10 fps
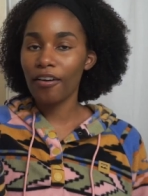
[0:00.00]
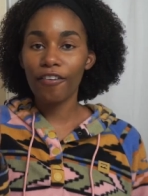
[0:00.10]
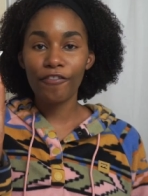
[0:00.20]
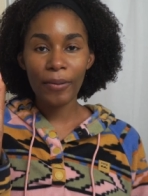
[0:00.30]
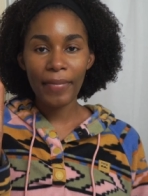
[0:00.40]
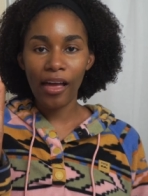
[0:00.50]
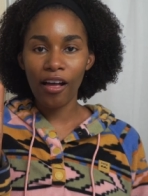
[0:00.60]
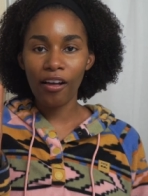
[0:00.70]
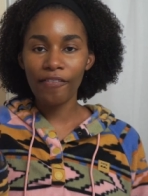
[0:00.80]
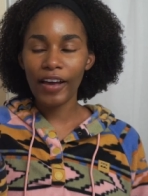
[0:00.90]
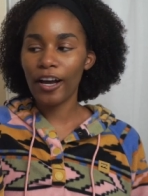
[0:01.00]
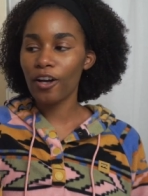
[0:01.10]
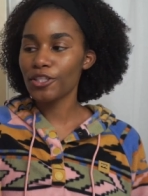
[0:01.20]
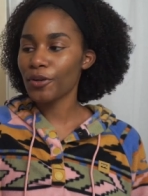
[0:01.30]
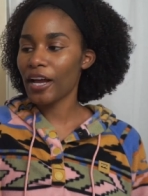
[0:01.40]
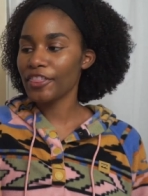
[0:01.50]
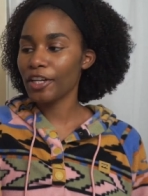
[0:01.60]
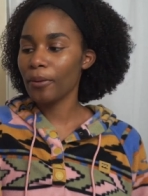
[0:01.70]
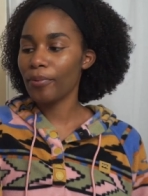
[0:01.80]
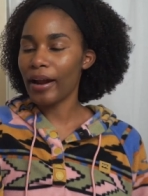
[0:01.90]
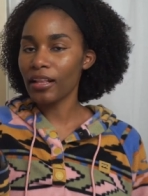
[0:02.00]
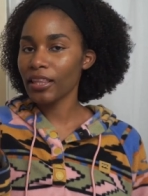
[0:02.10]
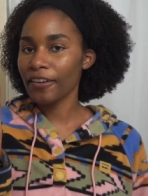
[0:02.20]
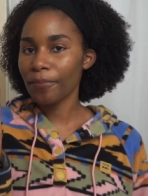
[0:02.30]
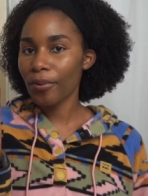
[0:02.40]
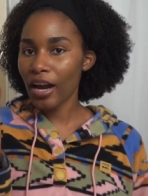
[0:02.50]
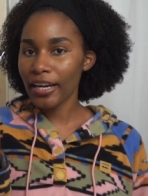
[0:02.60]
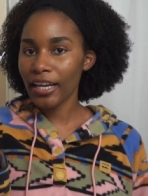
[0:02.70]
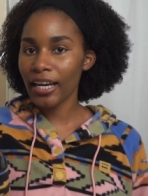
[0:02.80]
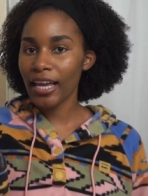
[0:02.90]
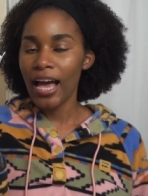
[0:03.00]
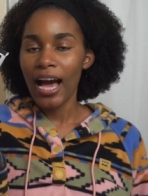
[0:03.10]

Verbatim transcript: From e.l.f., I also got their brow lift product.